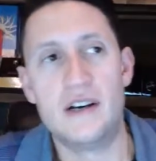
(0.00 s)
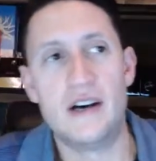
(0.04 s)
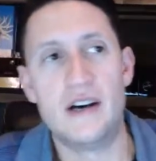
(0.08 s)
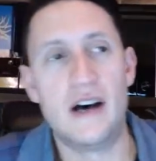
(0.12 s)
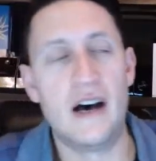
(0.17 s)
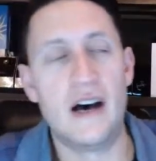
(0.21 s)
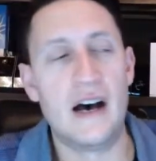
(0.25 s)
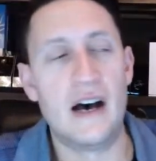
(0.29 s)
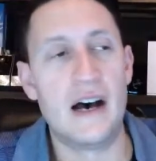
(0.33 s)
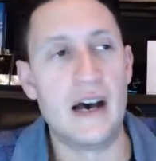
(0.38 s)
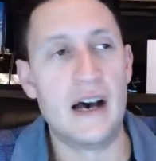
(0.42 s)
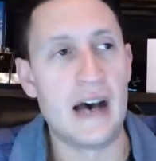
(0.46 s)

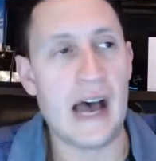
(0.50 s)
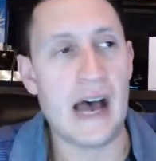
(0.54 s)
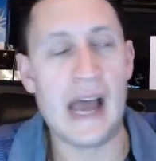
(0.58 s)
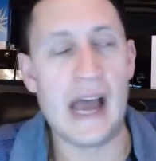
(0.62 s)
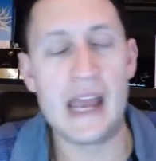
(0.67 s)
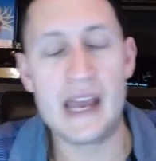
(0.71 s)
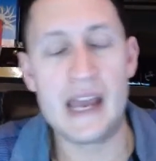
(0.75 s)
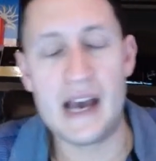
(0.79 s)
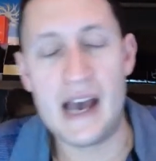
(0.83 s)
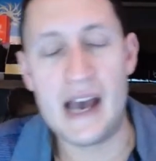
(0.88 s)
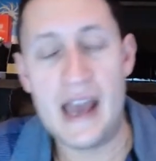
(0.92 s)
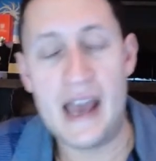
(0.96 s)
Uh,
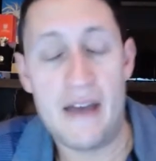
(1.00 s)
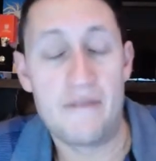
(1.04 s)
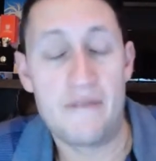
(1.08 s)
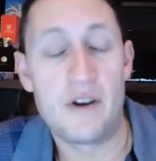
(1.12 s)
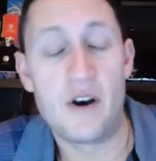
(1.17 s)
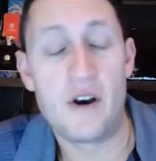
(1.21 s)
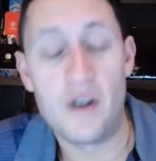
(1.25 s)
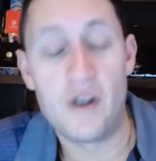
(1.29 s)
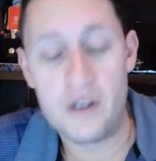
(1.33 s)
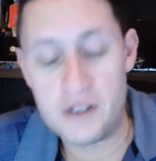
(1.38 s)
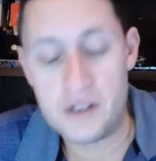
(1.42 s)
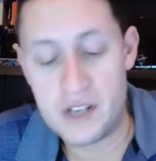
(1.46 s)
I I have
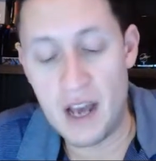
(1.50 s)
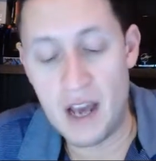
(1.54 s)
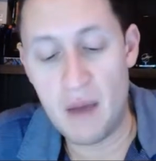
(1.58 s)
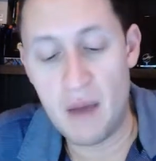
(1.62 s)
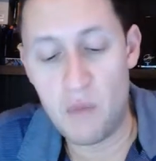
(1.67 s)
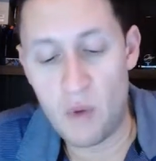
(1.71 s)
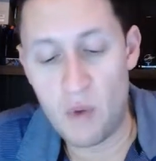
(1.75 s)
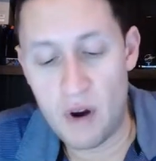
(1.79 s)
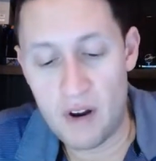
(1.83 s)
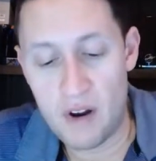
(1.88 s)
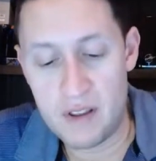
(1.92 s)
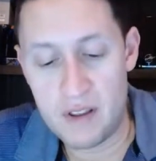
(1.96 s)
a hard
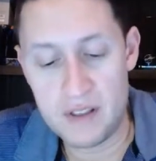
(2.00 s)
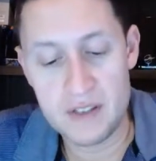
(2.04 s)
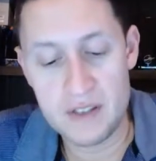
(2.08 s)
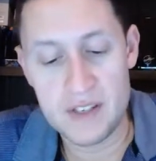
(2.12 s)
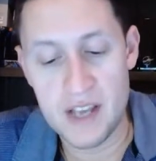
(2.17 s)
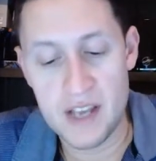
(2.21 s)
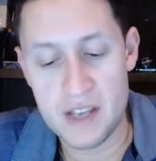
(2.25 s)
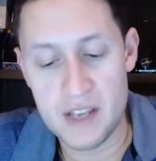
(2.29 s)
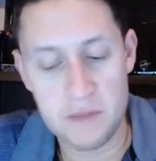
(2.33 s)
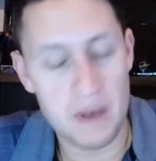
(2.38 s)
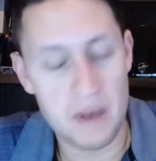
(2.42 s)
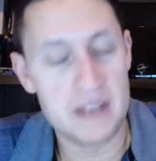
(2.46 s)
time wearing
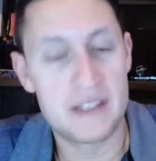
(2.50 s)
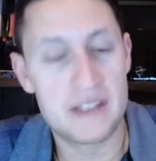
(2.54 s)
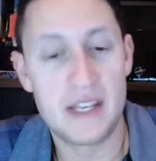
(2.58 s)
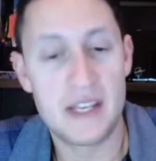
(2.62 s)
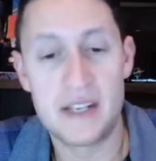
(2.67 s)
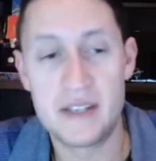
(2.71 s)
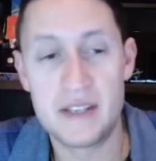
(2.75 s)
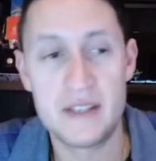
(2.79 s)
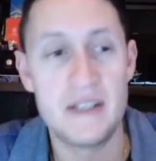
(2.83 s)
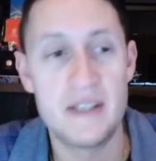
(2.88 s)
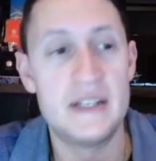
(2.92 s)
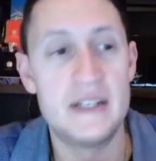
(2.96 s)
this as my
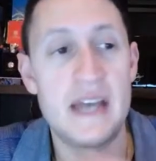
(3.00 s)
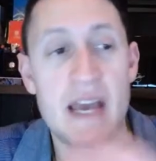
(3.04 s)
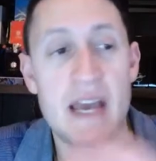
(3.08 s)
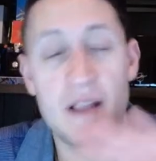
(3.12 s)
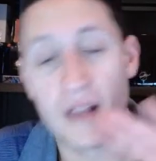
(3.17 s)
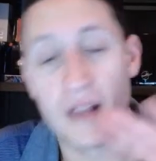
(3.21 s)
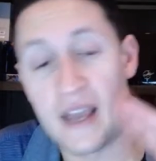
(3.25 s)
scent of the day.